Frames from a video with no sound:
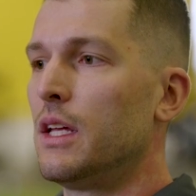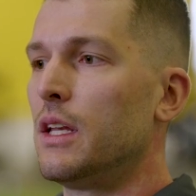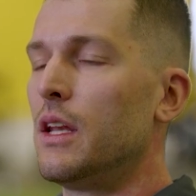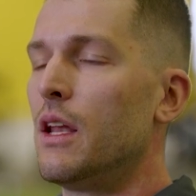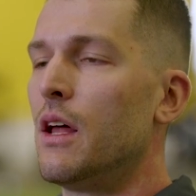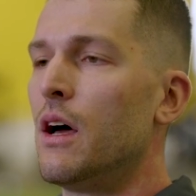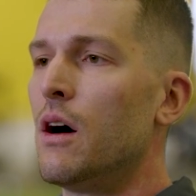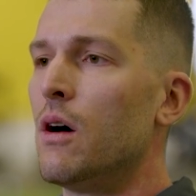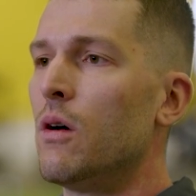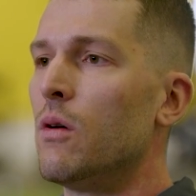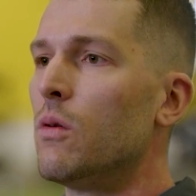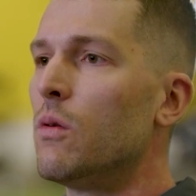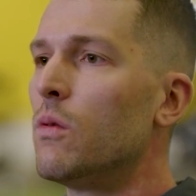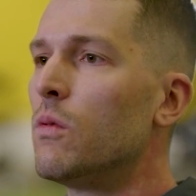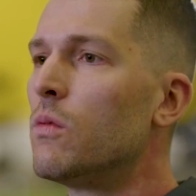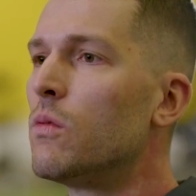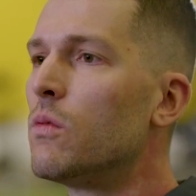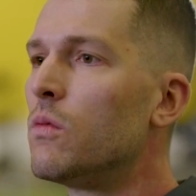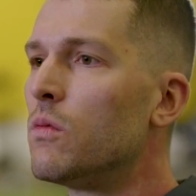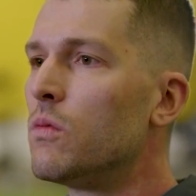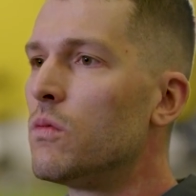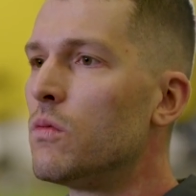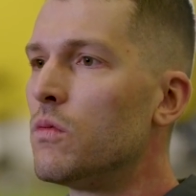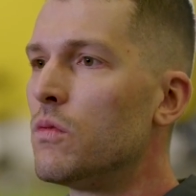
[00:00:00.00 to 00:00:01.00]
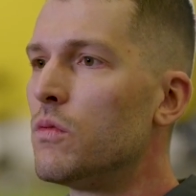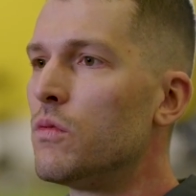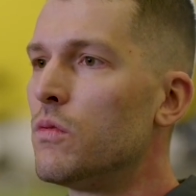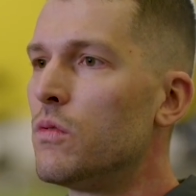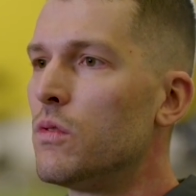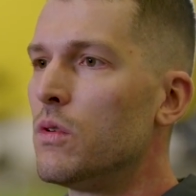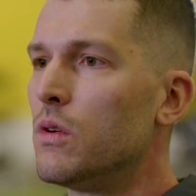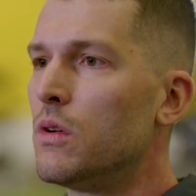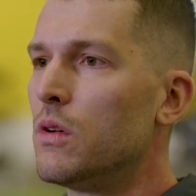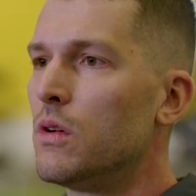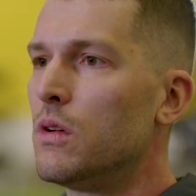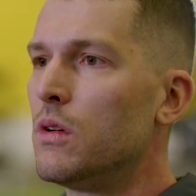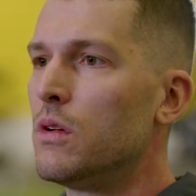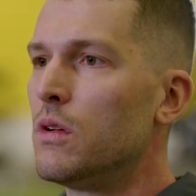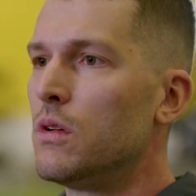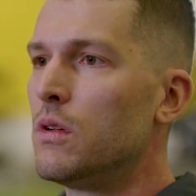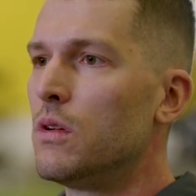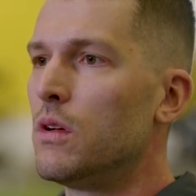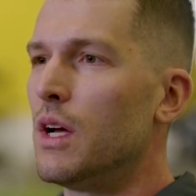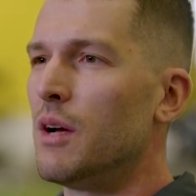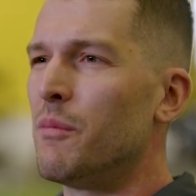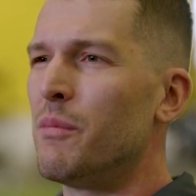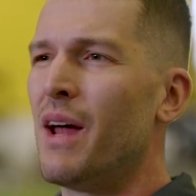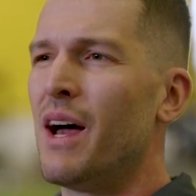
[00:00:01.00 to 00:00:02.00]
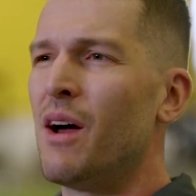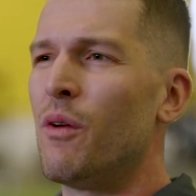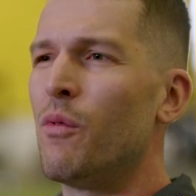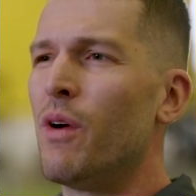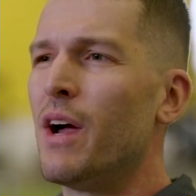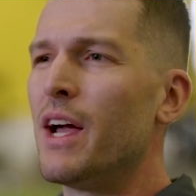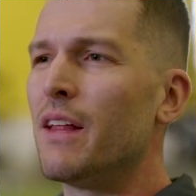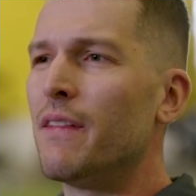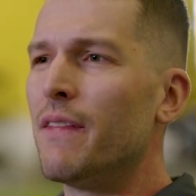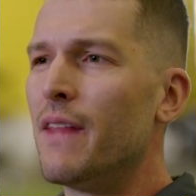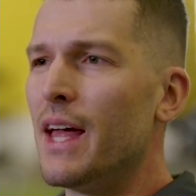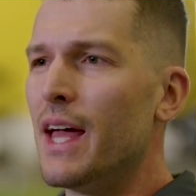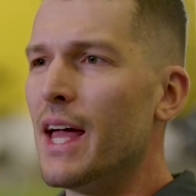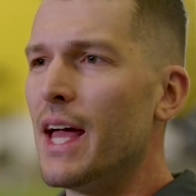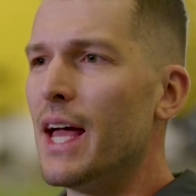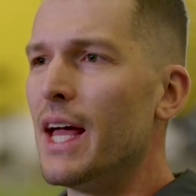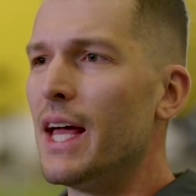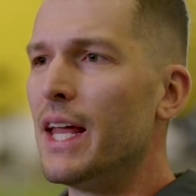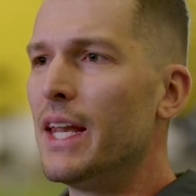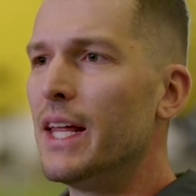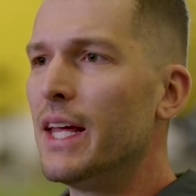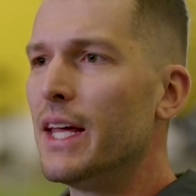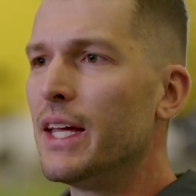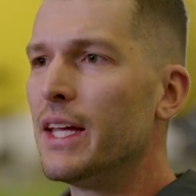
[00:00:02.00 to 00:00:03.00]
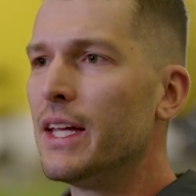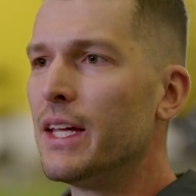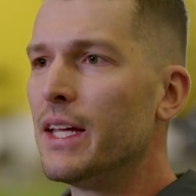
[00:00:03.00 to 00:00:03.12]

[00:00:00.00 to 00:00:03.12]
no, I'm not right in the head.